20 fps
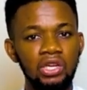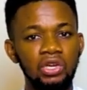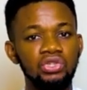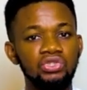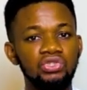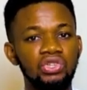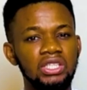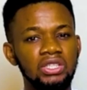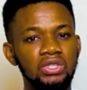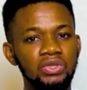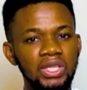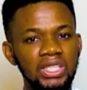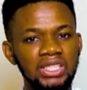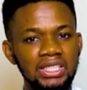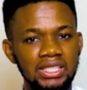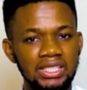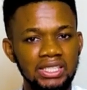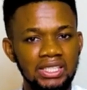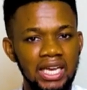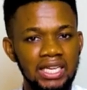You're trying to
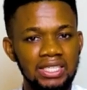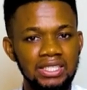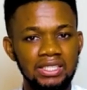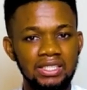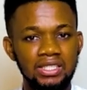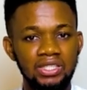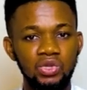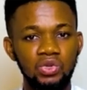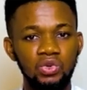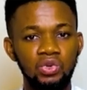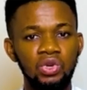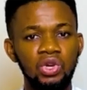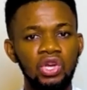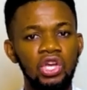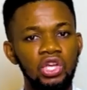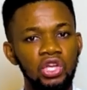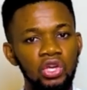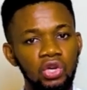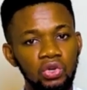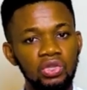exercise it. So
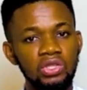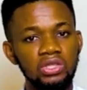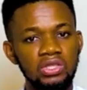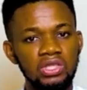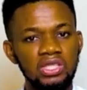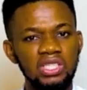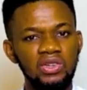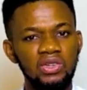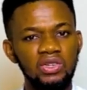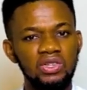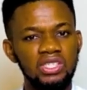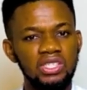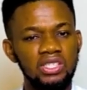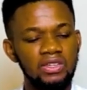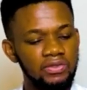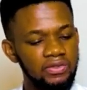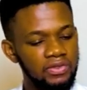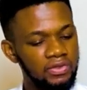you're going to tell yourself,